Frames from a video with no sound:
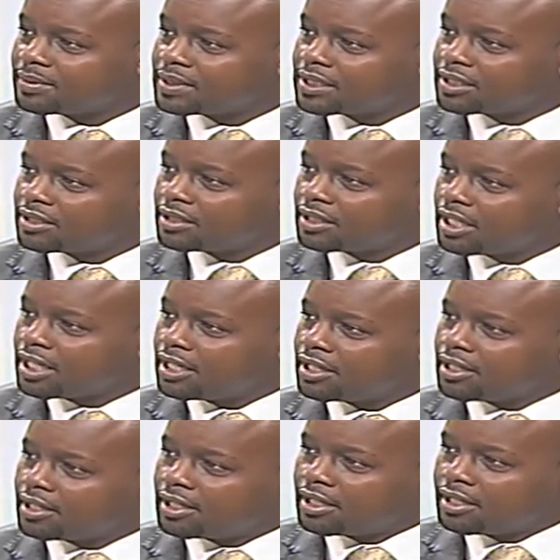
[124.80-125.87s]
yeah,
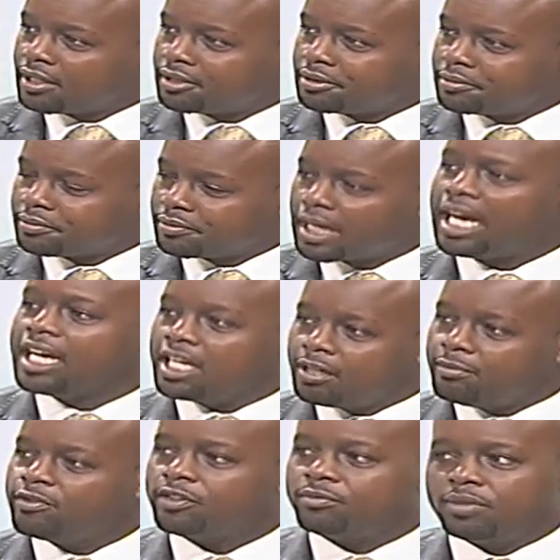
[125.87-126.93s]
we are good. I
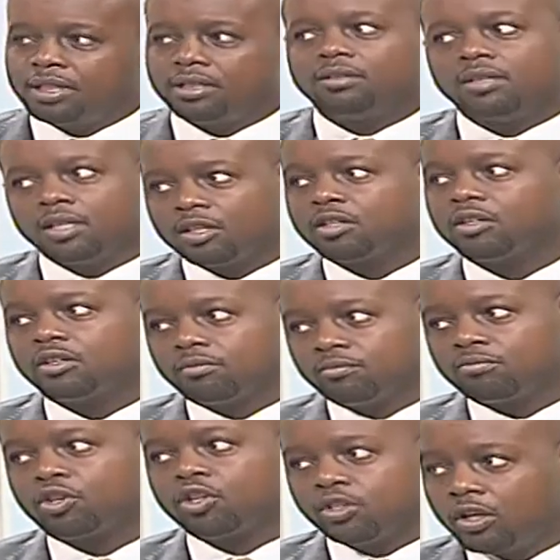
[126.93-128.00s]
love we, it, but
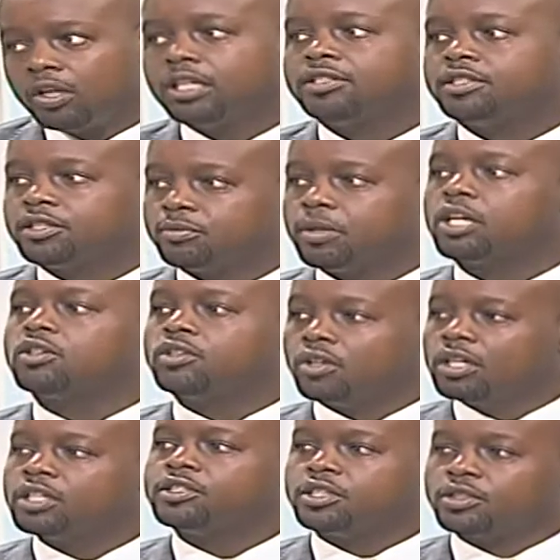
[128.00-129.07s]
condolences, my
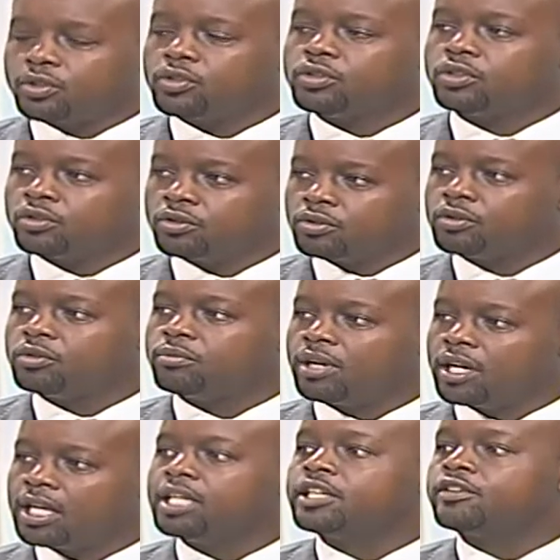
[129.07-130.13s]
condolences also to
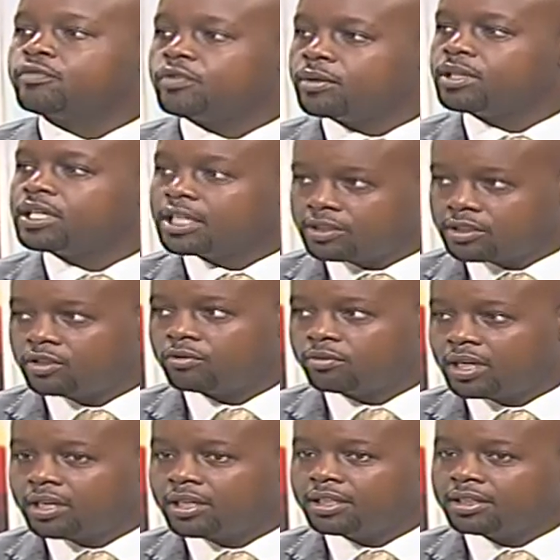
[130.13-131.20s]
you
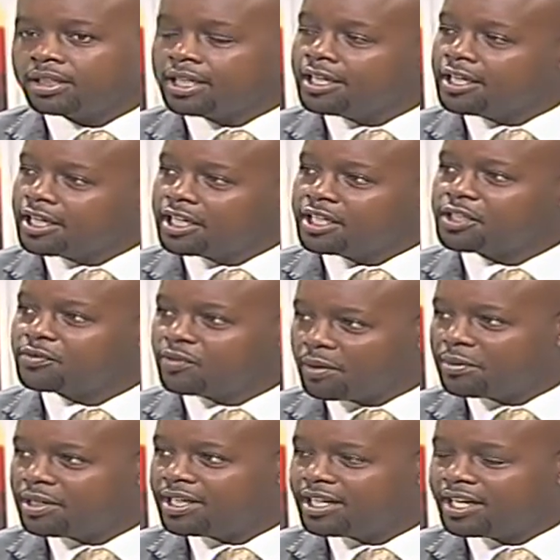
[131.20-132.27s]
his
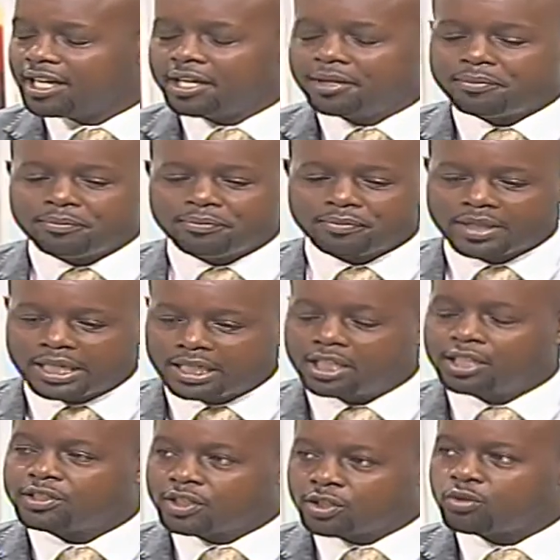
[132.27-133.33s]
family. And
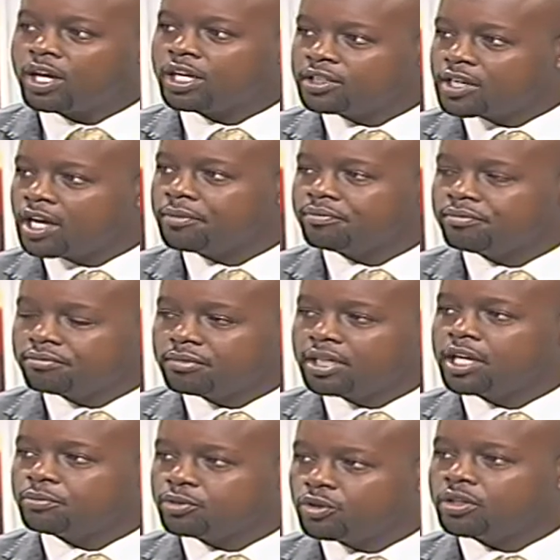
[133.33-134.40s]
it's a trying time. Yeah.
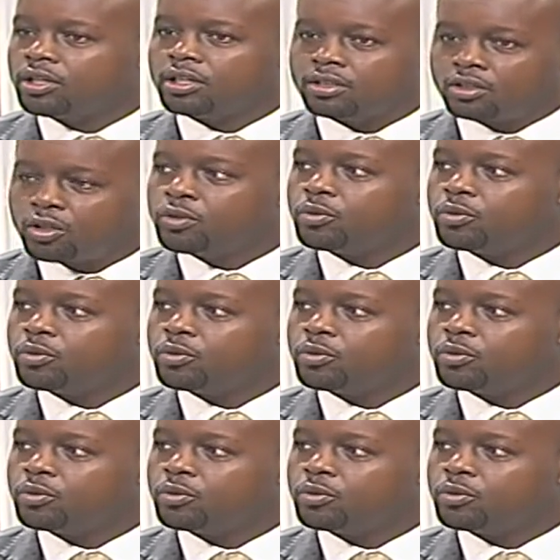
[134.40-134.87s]
I'm sure God